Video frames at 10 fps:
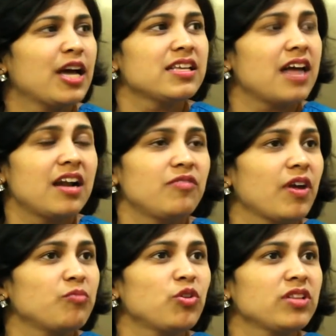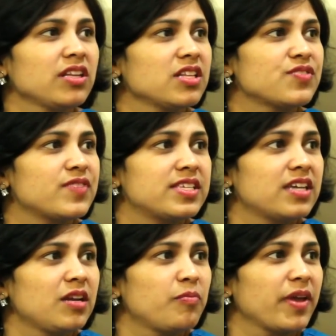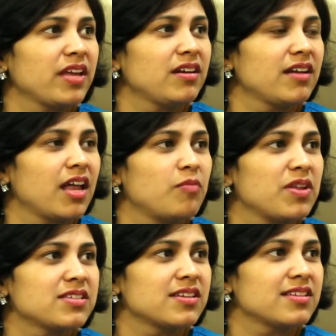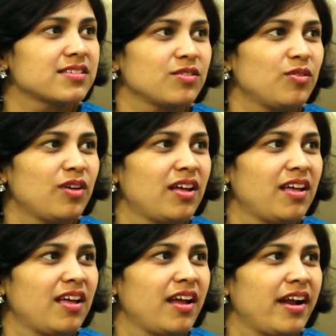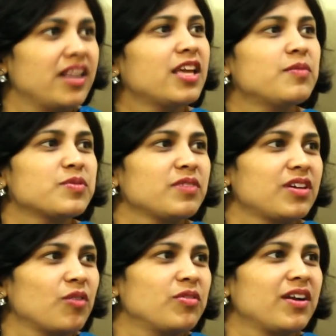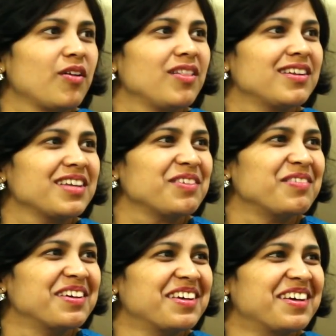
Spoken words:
Yeah, and one more thing, this physical pain and helplessness, it keeps me grounded all the time.